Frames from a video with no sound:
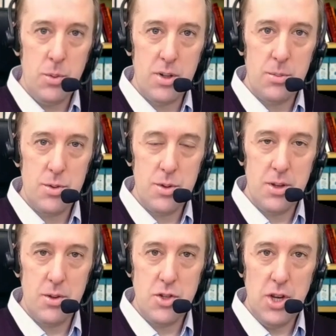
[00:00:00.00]
Welcome to
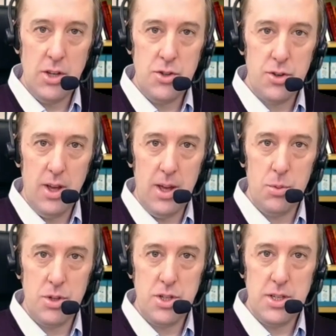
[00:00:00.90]
another Change Your Game
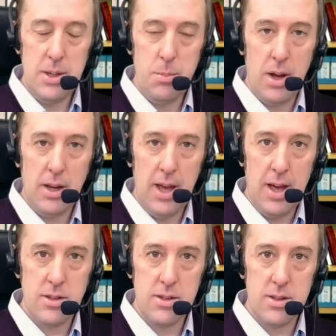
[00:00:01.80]
with G T D
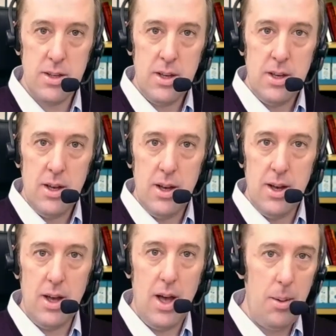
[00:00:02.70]
podcast.
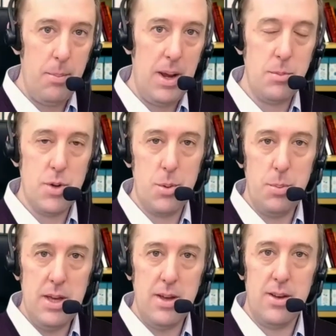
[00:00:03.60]
Uh, my name is Robert
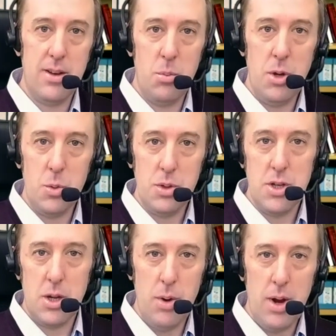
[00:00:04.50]
Peake. I'm here with
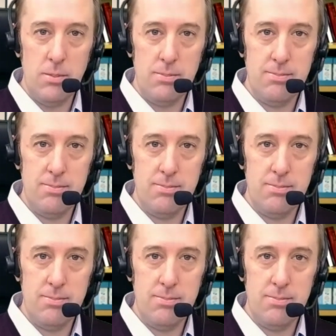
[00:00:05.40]
Todd Brown.